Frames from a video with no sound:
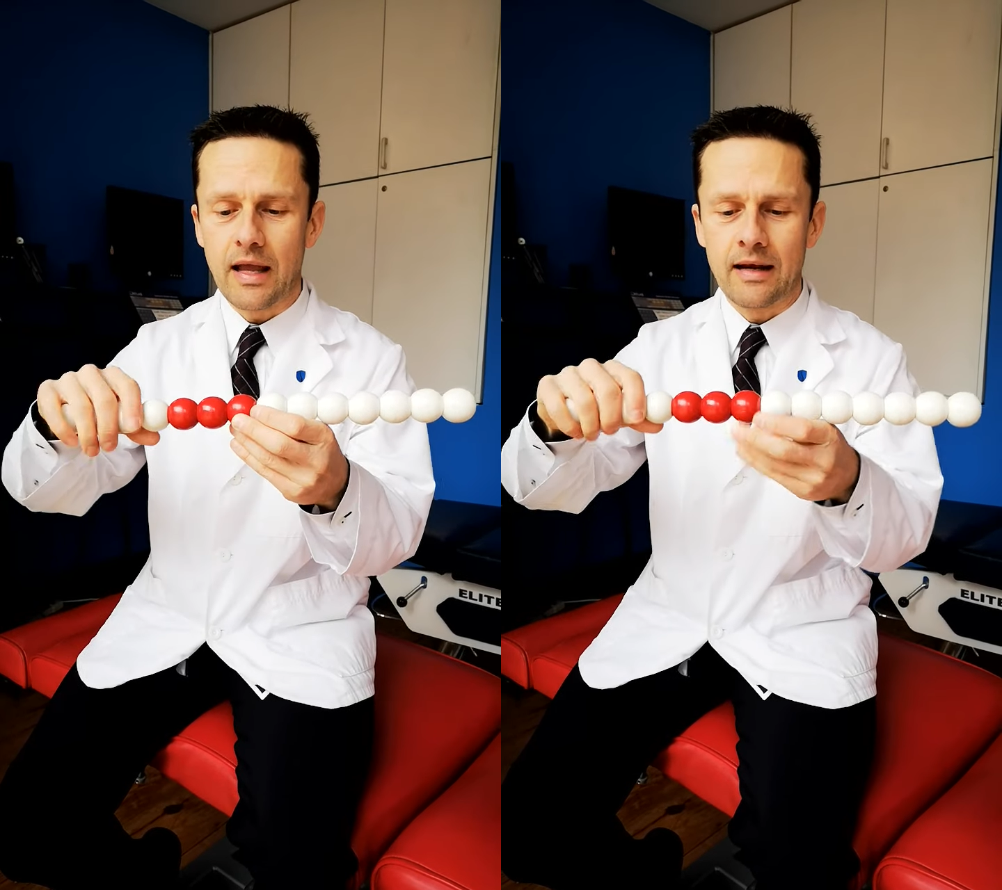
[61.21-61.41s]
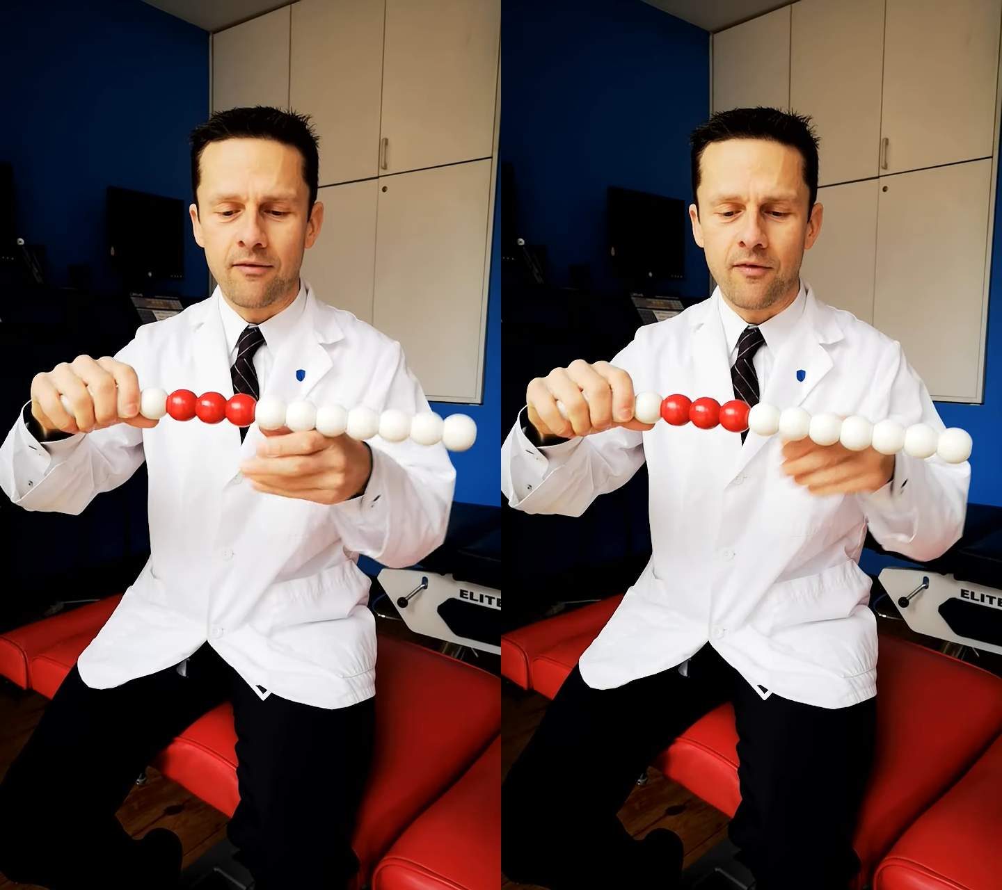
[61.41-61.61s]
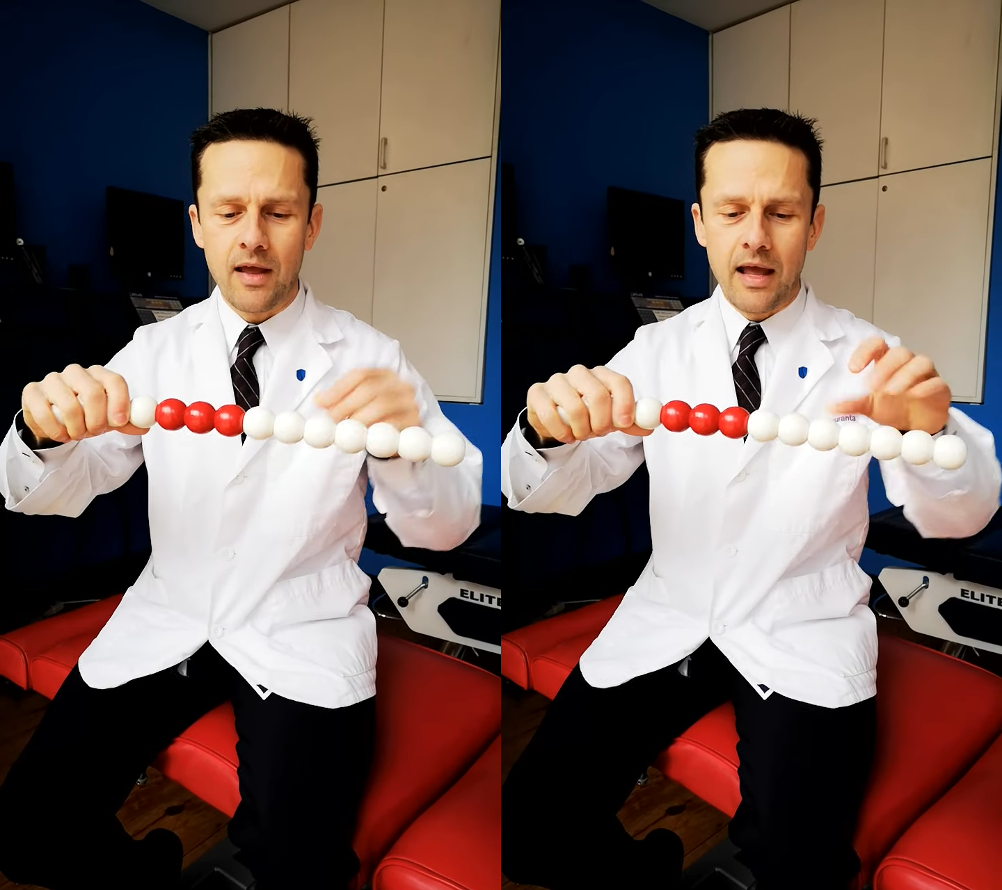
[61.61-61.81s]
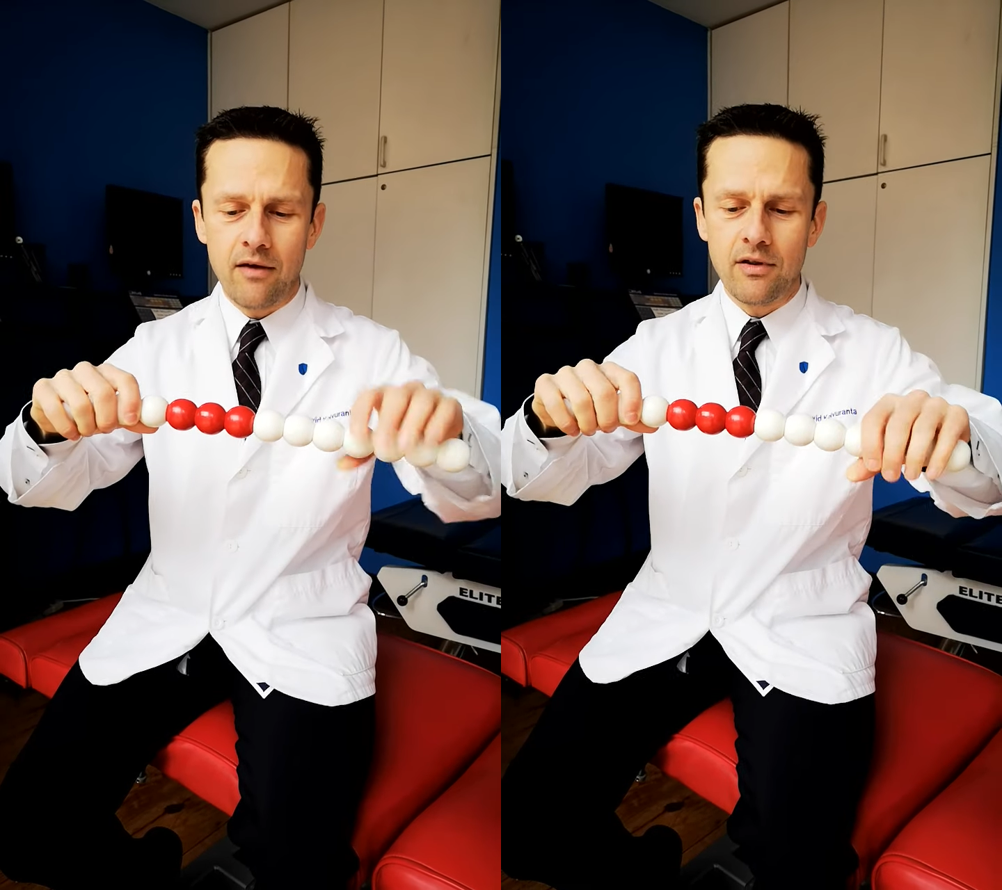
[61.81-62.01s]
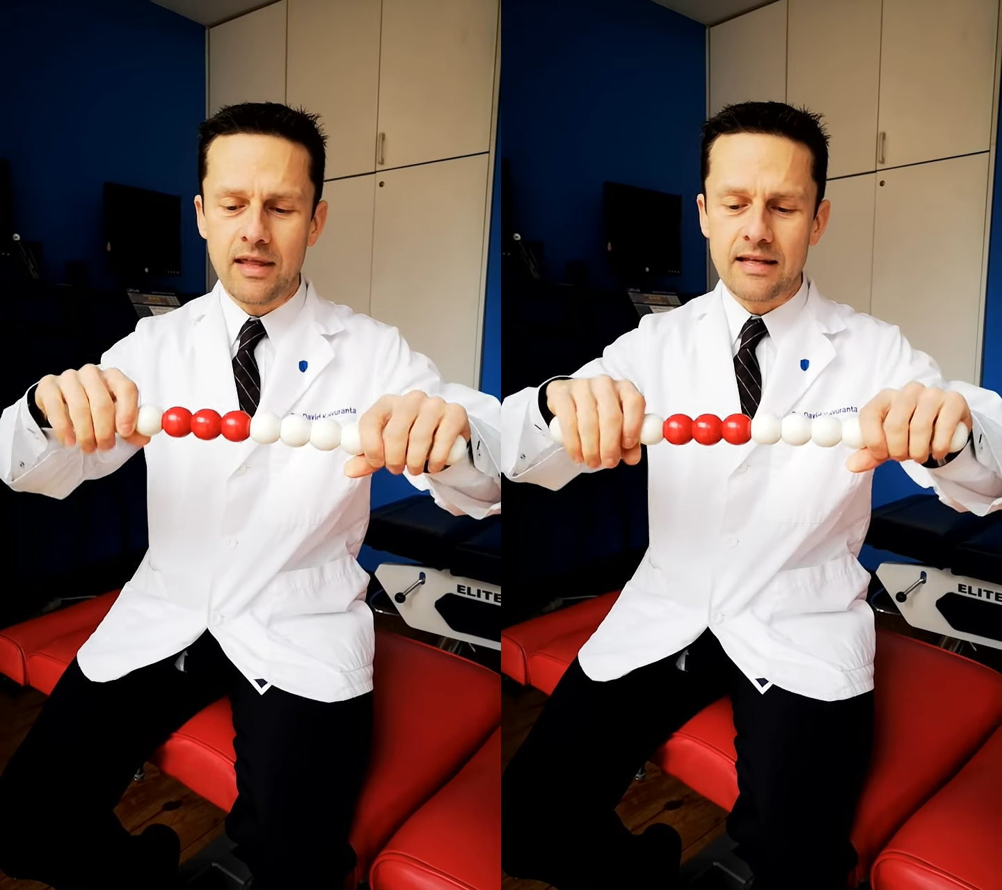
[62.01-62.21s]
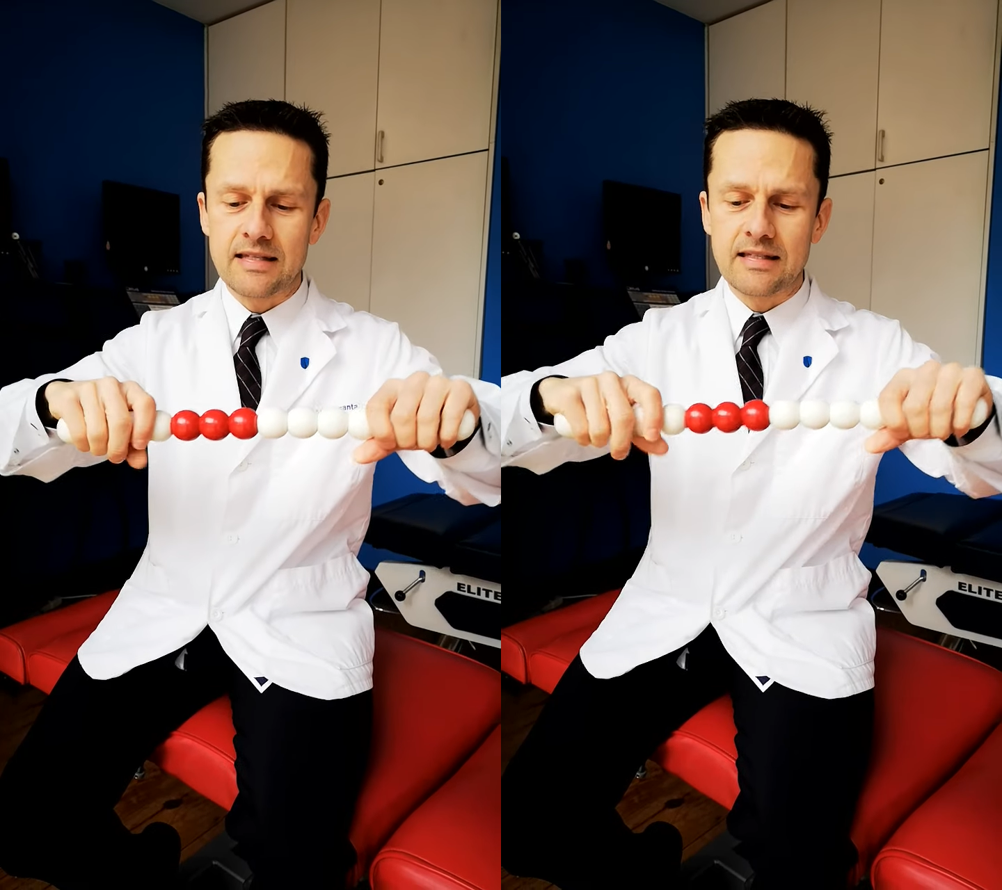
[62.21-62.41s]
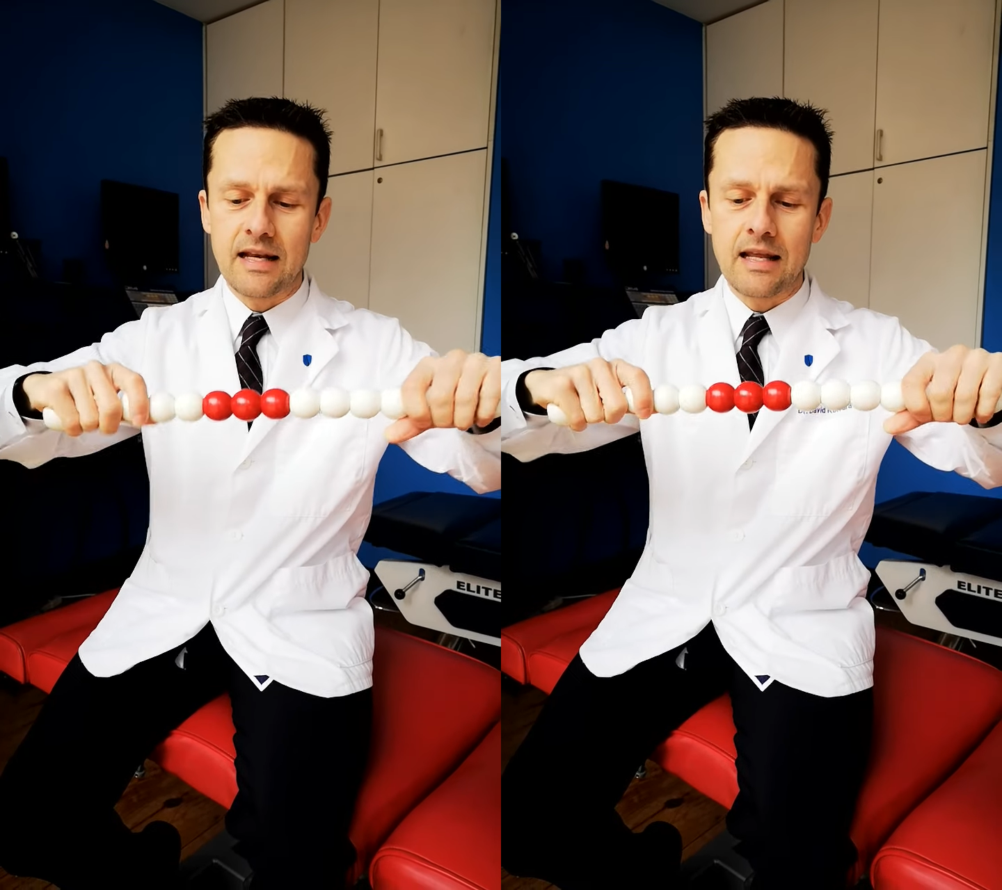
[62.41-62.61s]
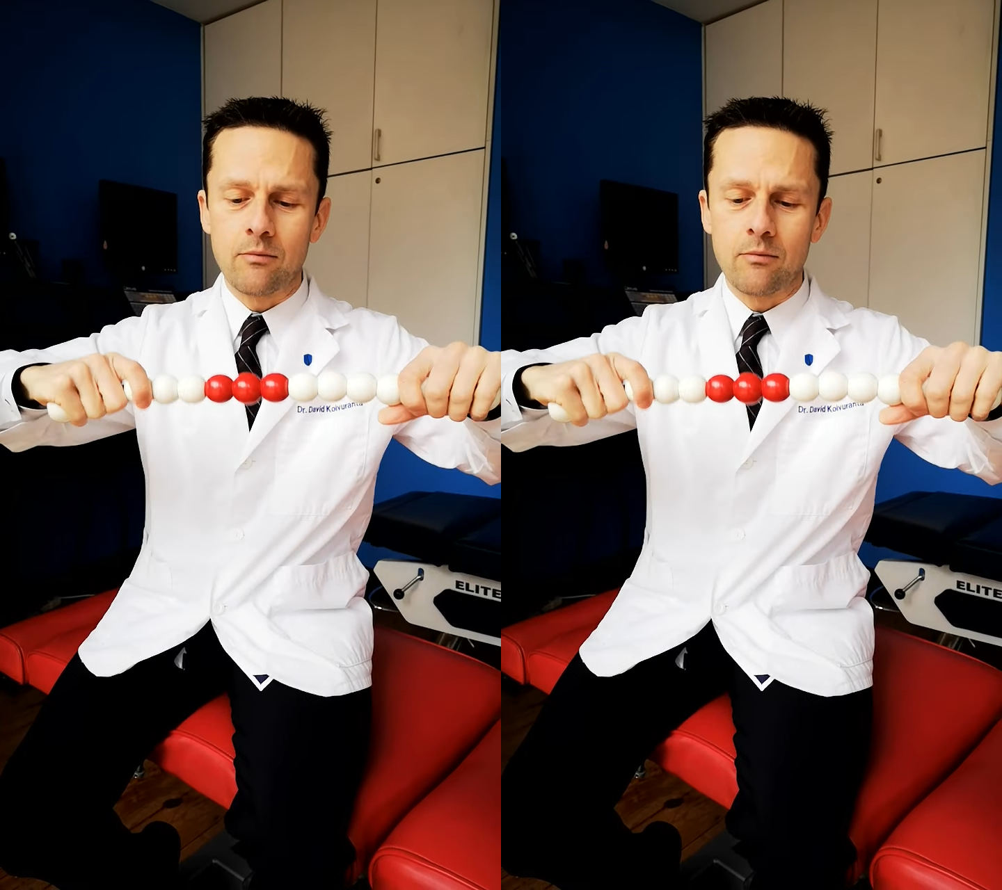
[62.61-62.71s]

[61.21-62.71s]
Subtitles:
And if everything is sitting